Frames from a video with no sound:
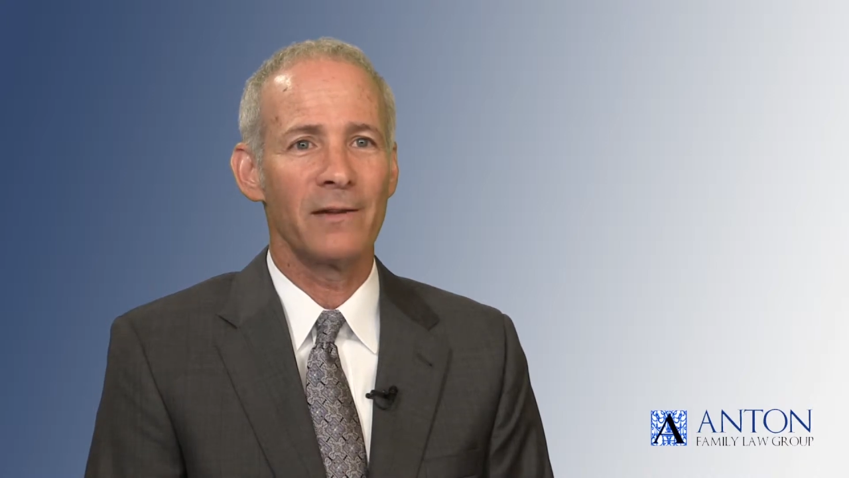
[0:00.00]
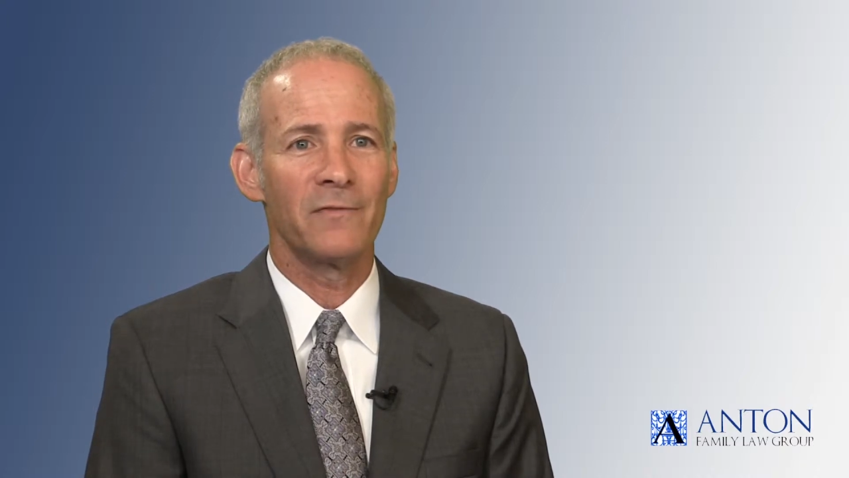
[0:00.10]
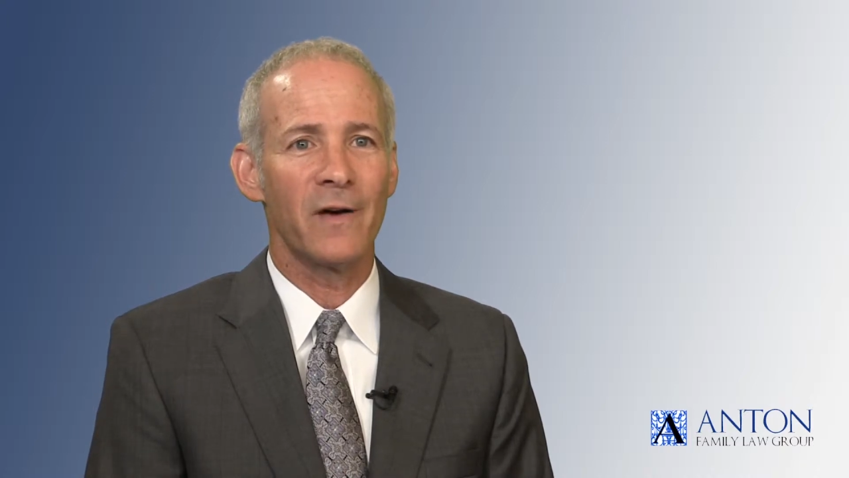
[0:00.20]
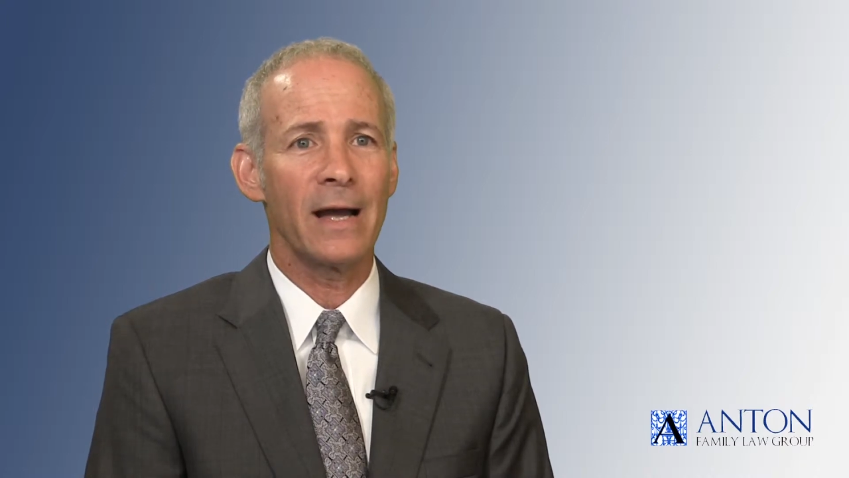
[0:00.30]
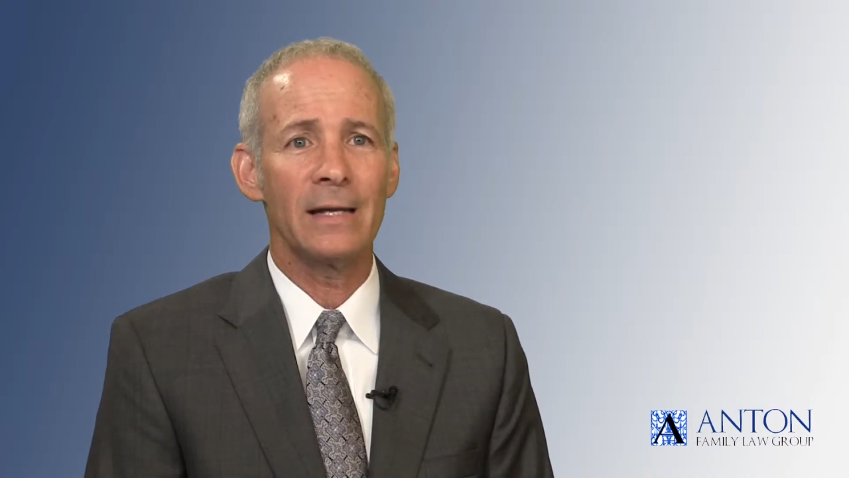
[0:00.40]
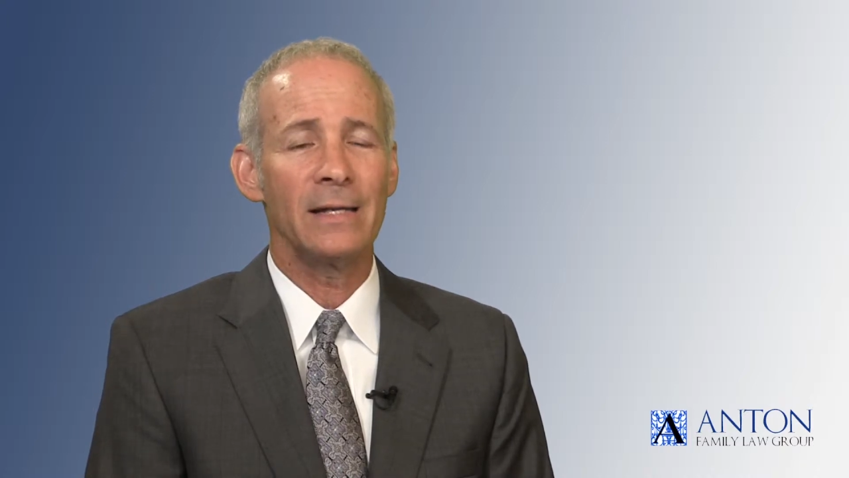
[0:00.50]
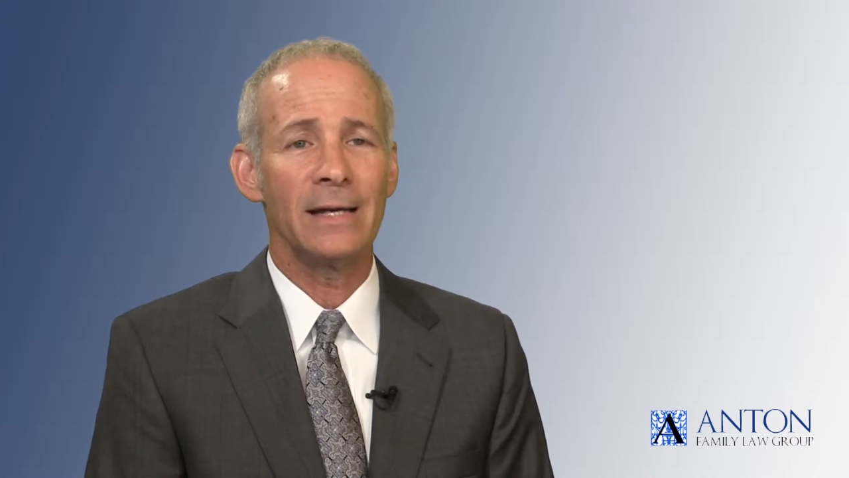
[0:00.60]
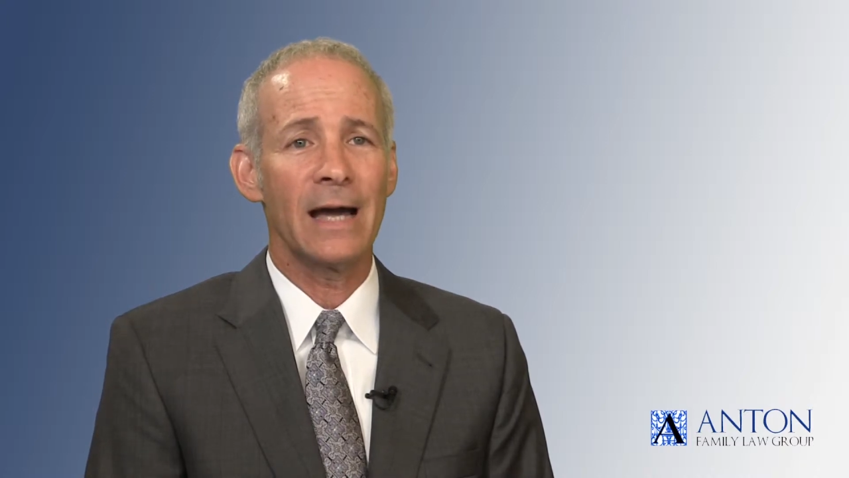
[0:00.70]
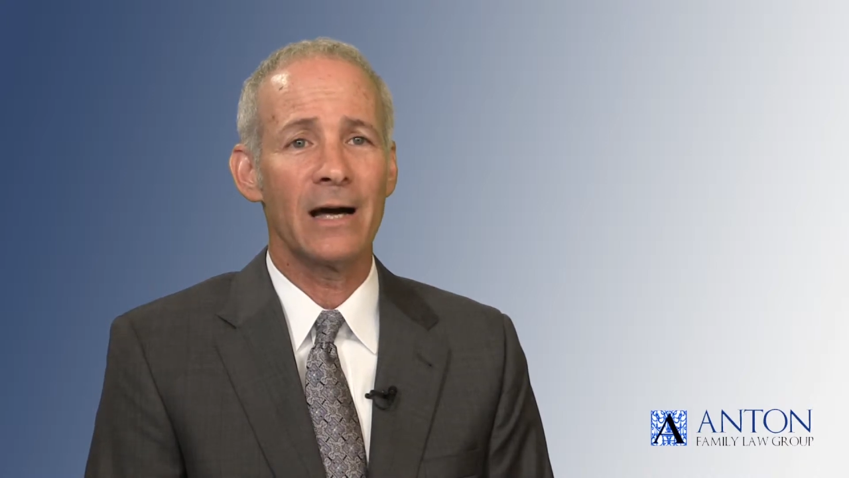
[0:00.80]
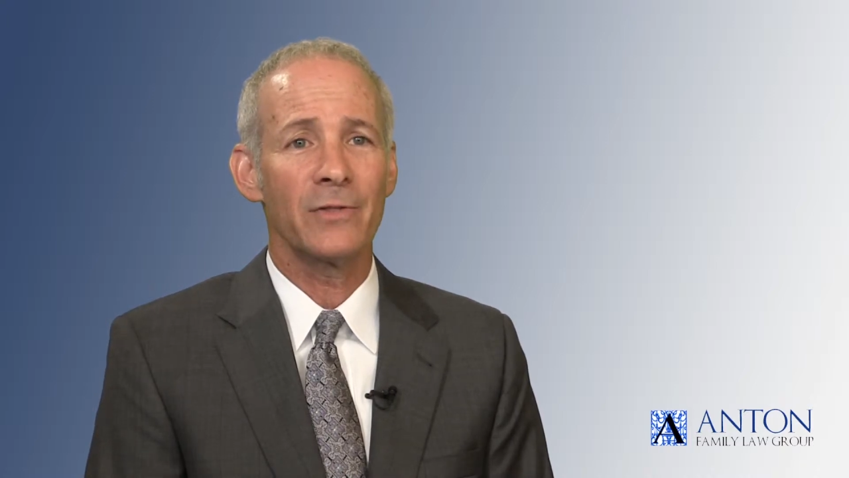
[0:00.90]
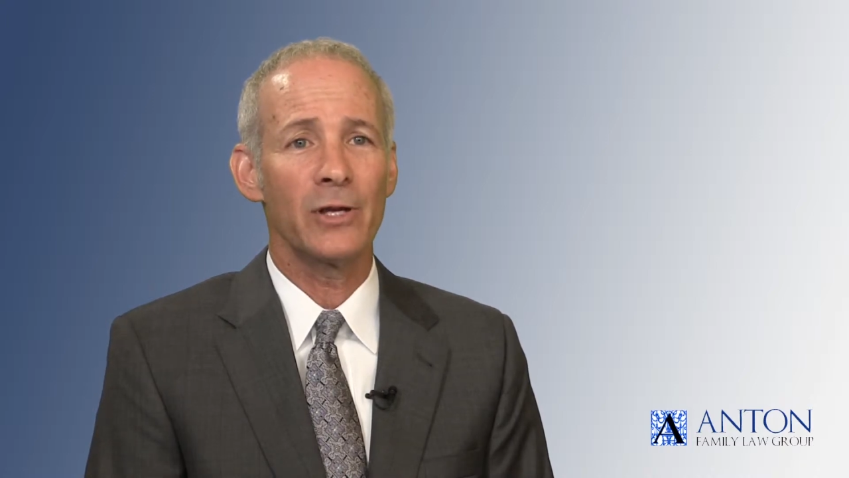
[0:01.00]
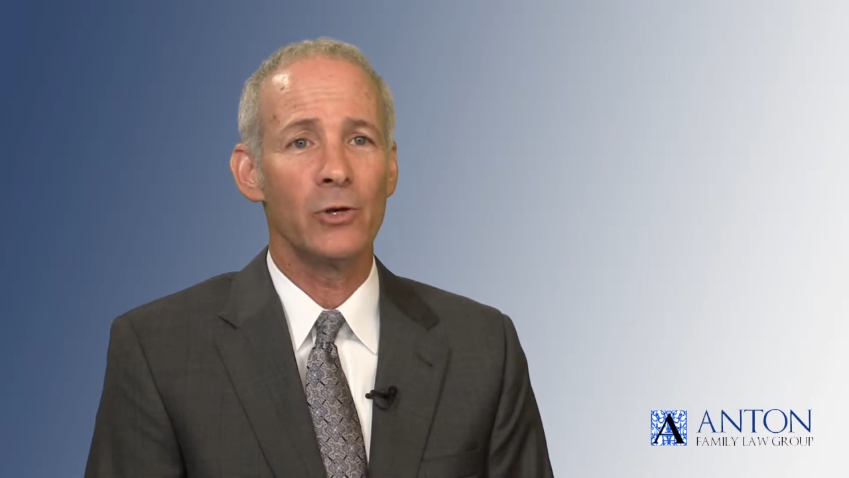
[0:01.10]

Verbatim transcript: and finding out